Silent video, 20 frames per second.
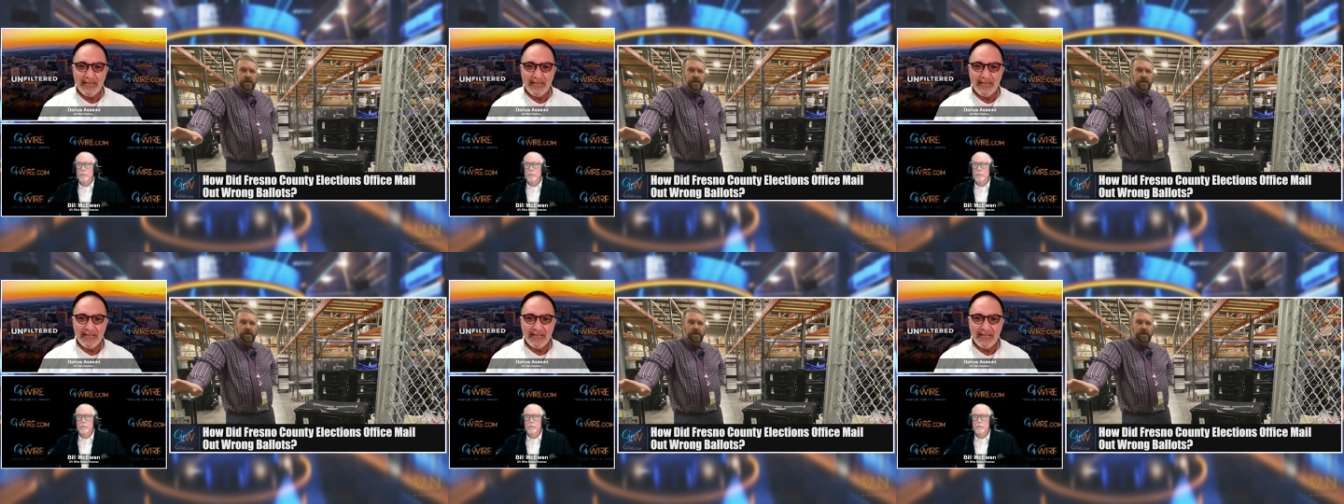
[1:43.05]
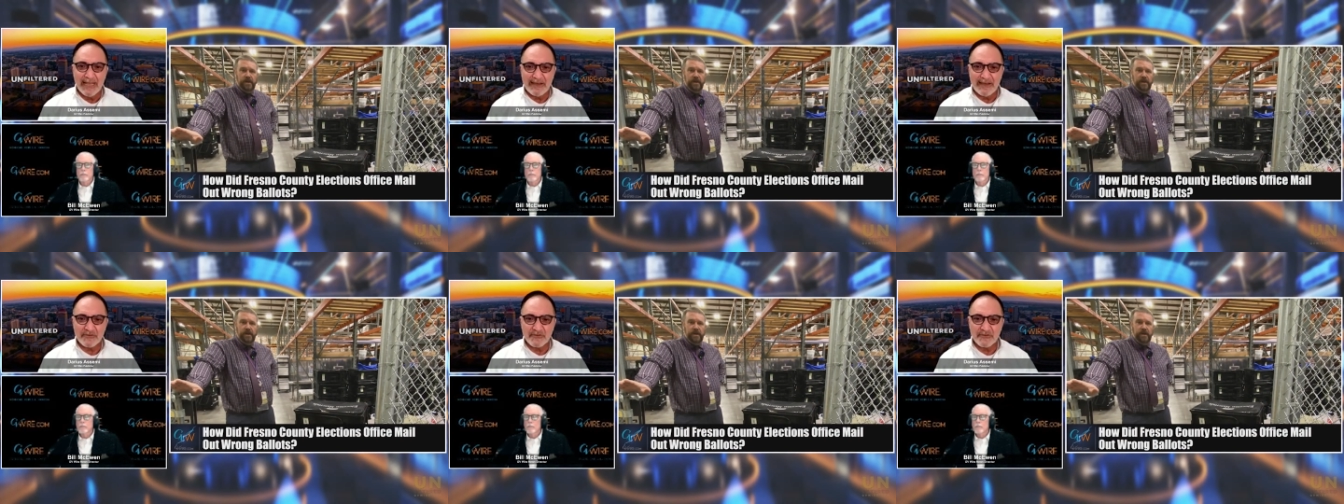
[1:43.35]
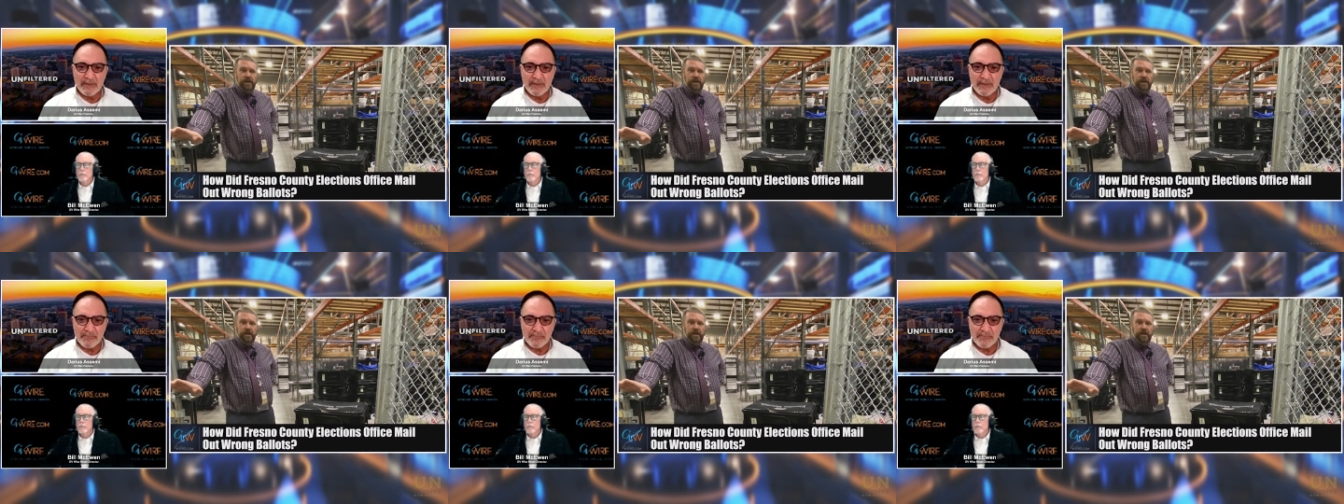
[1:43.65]
have to
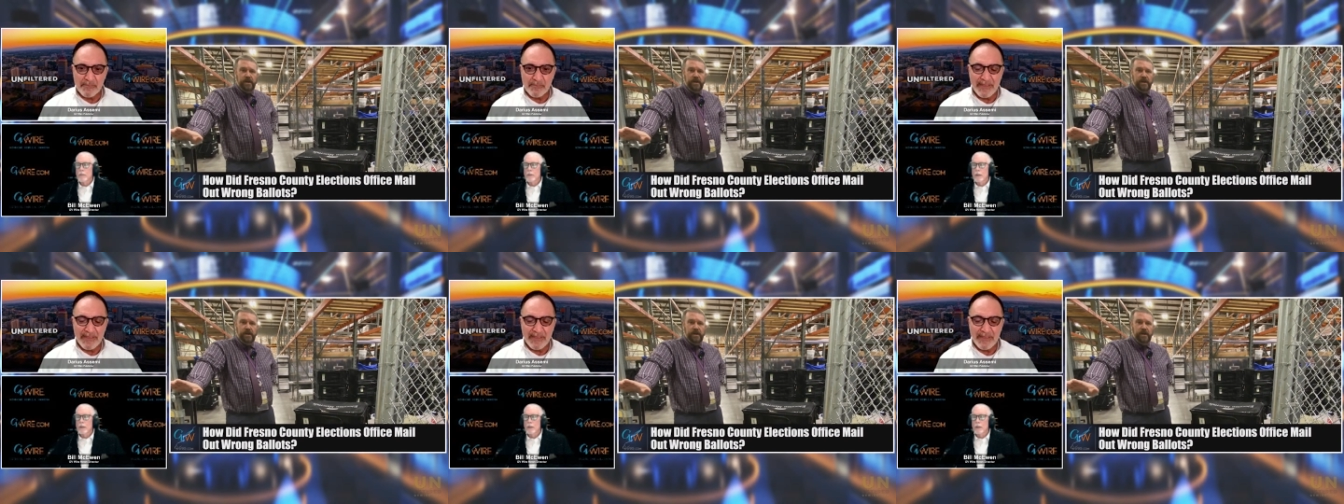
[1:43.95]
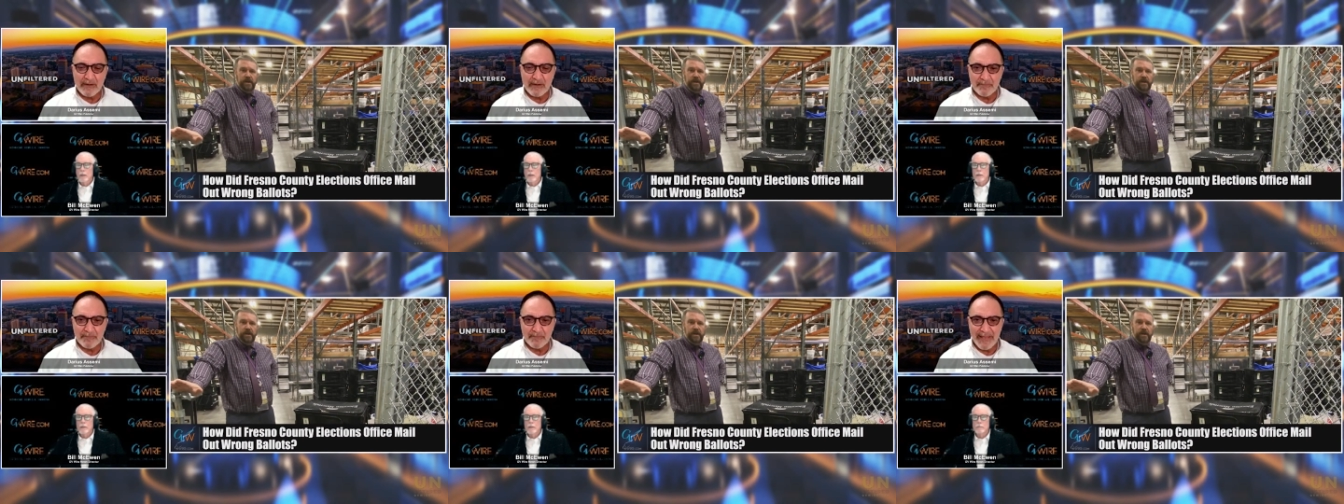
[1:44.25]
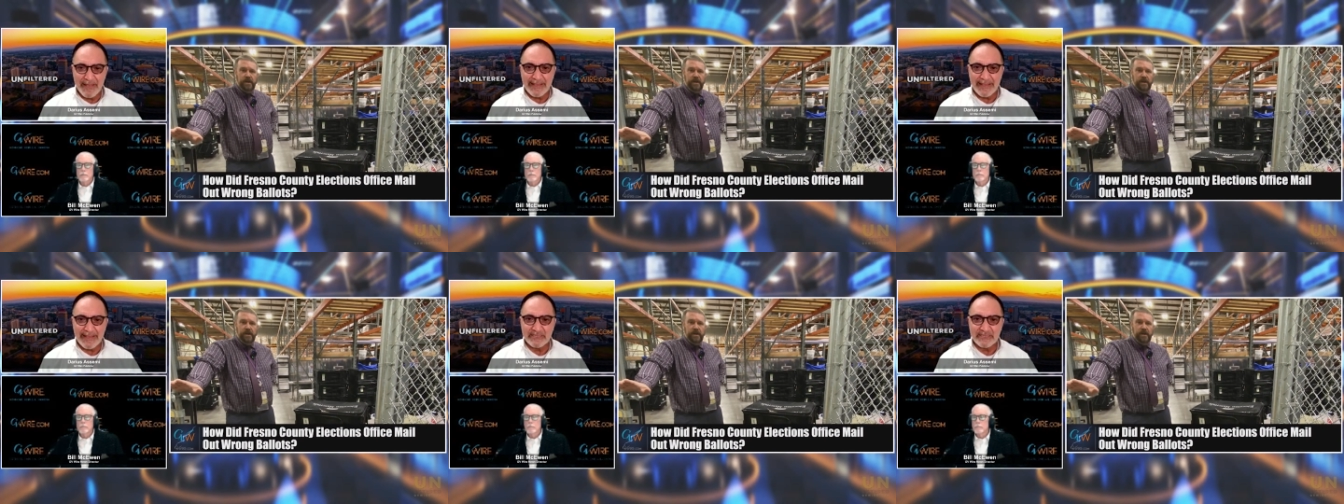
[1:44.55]
be prepared,
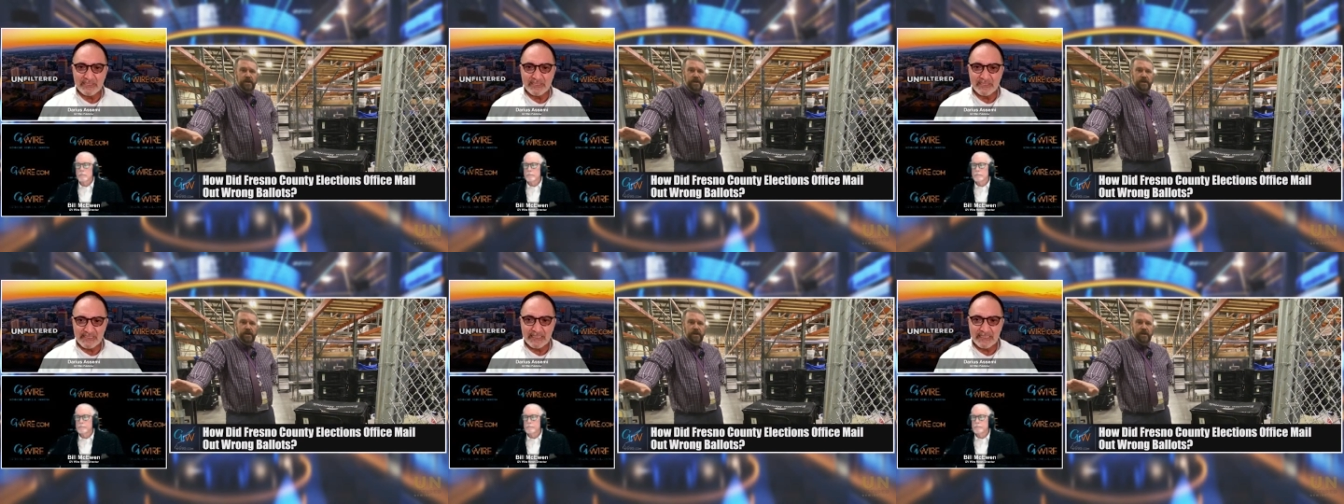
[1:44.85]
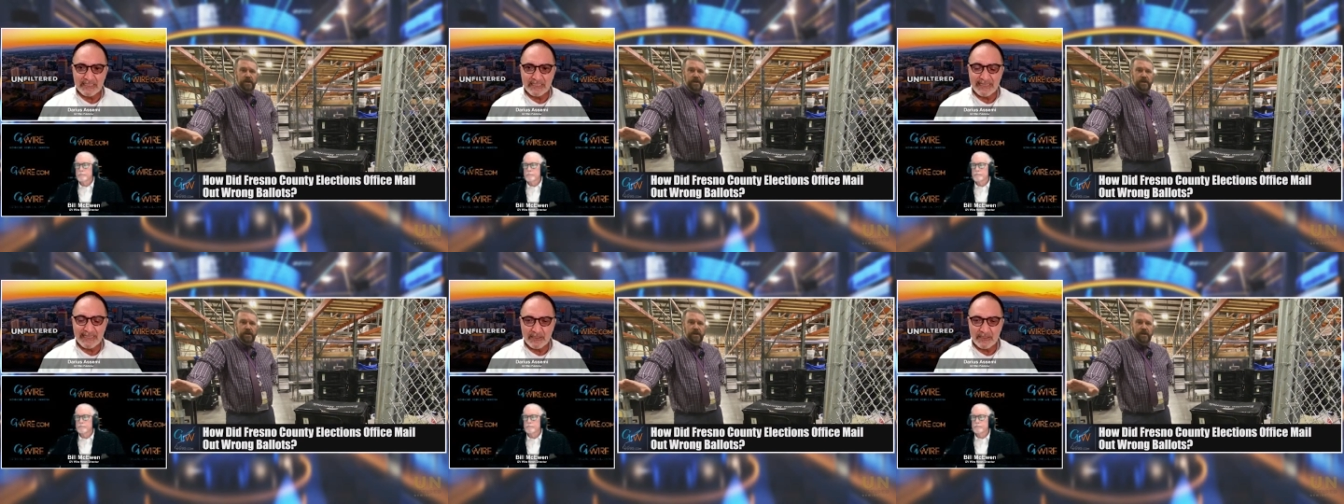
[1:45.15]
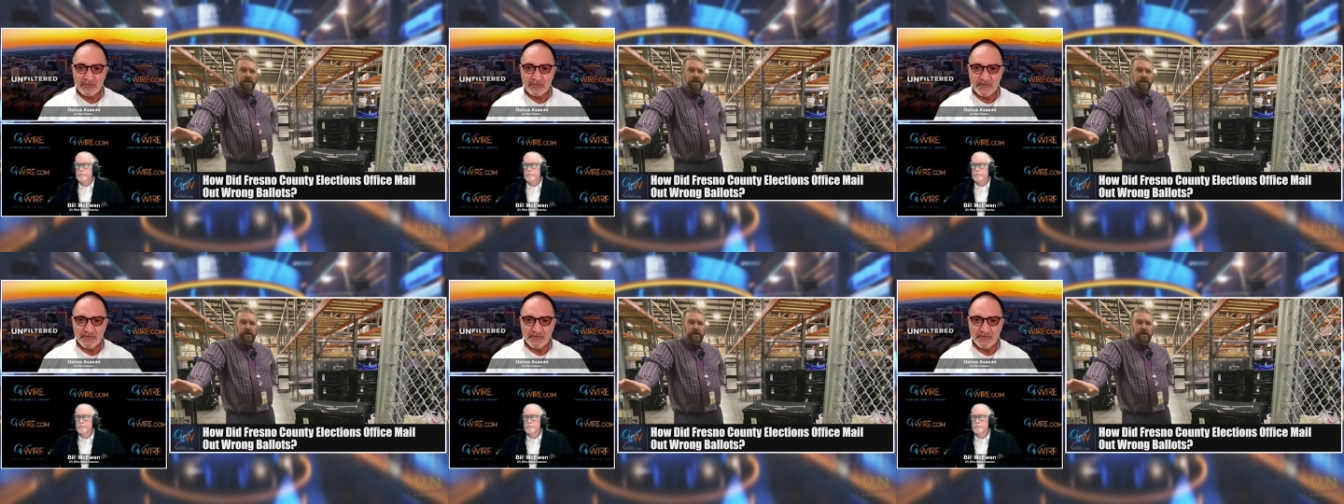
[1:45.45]
packaged, and sent out
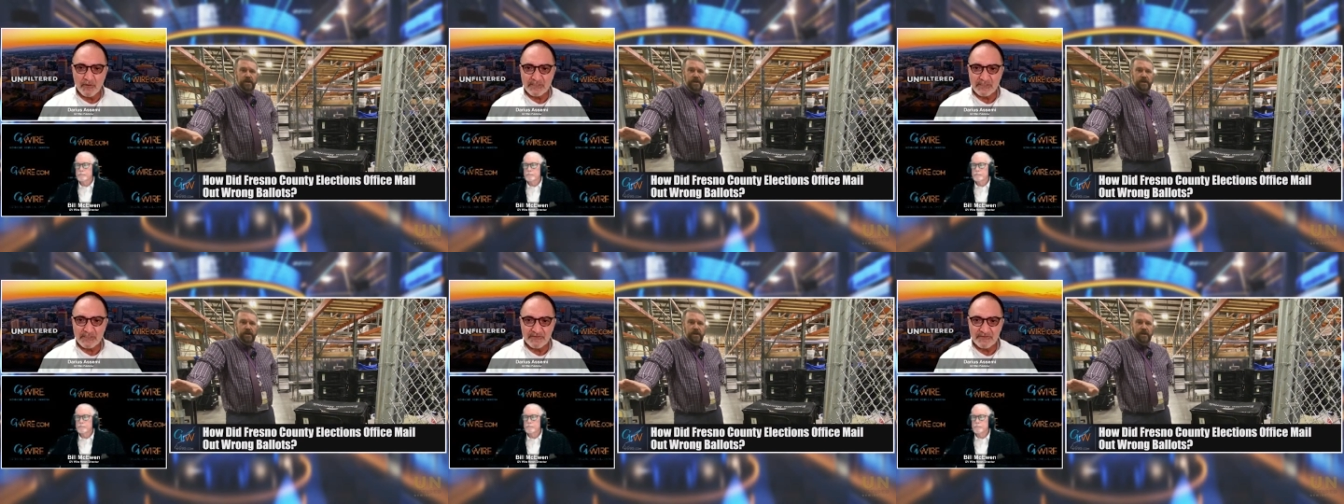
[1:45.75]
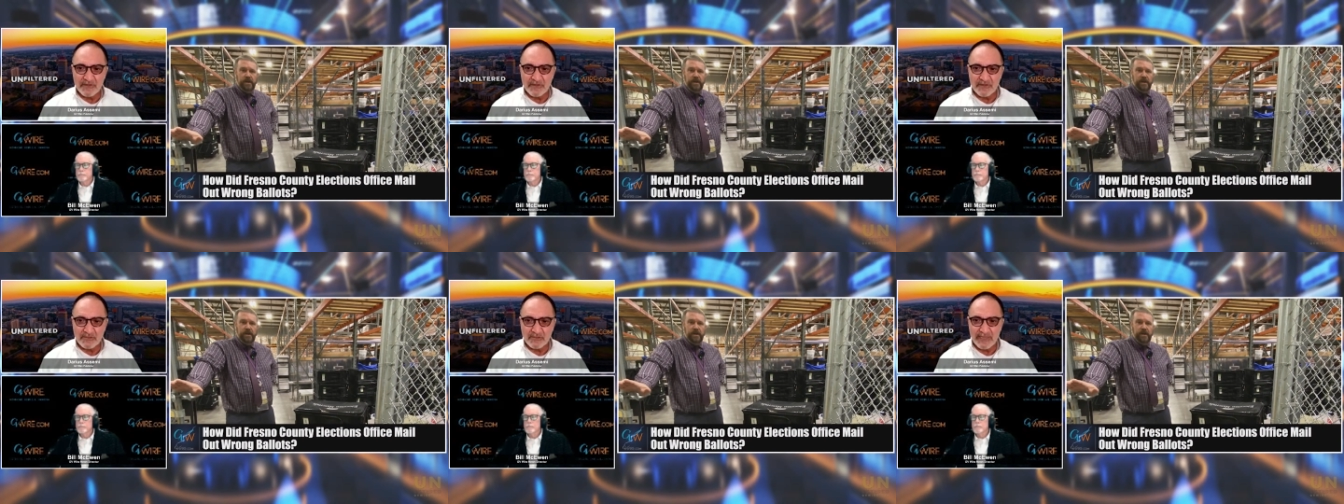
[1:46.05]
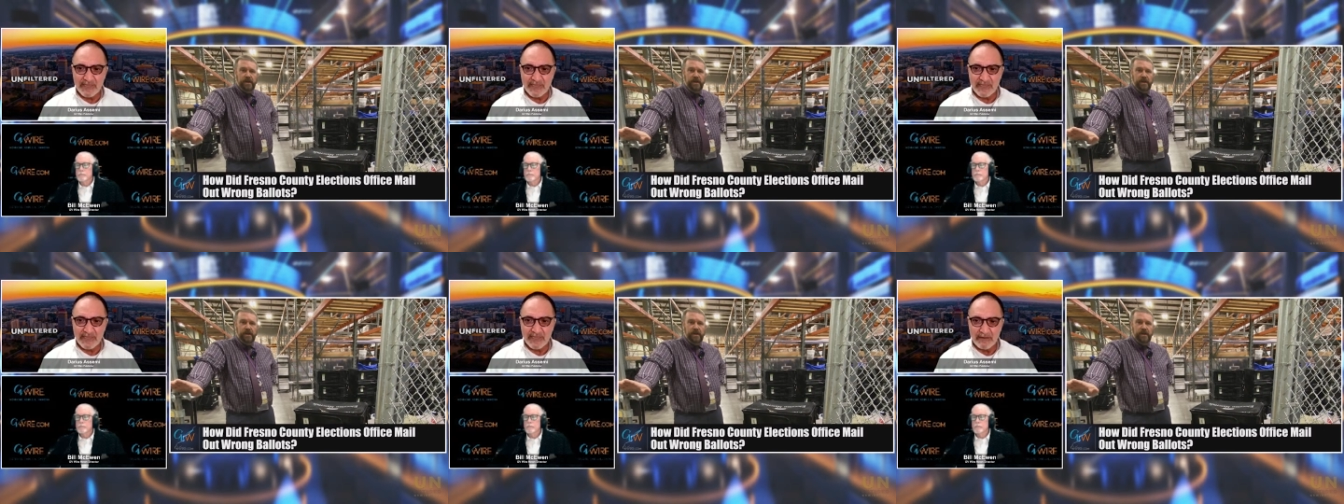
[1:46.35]
to folks in Fresno
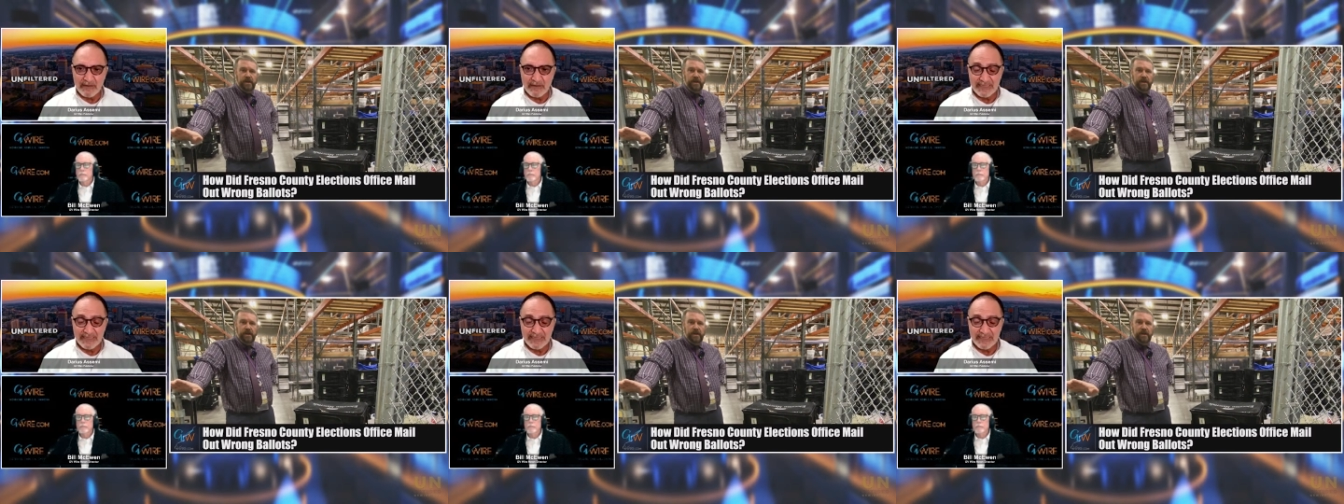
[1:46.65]
County.